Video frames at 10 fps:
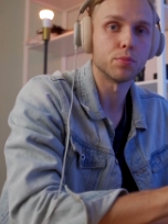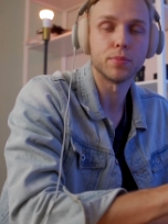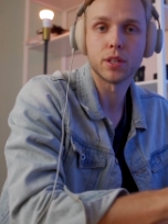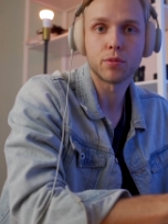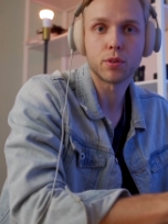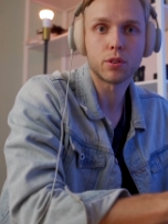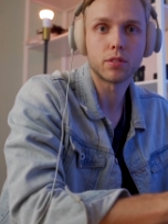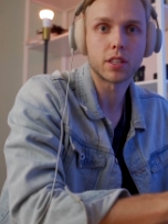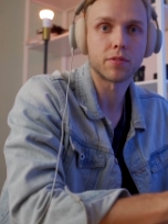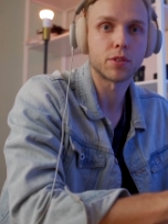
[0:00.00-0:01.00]
B
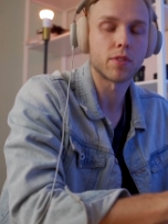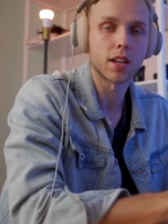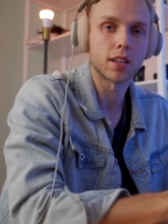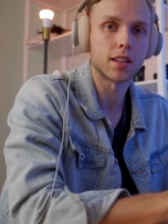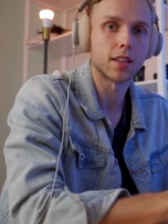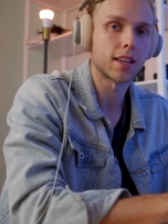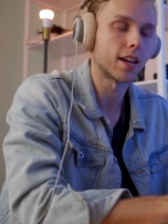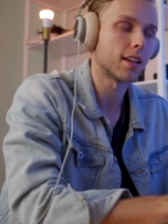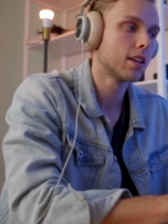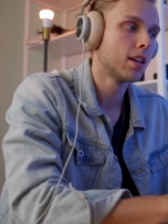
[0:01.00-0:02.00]
roll, if you're running it like
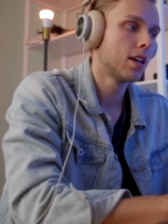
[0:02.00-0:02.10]
that.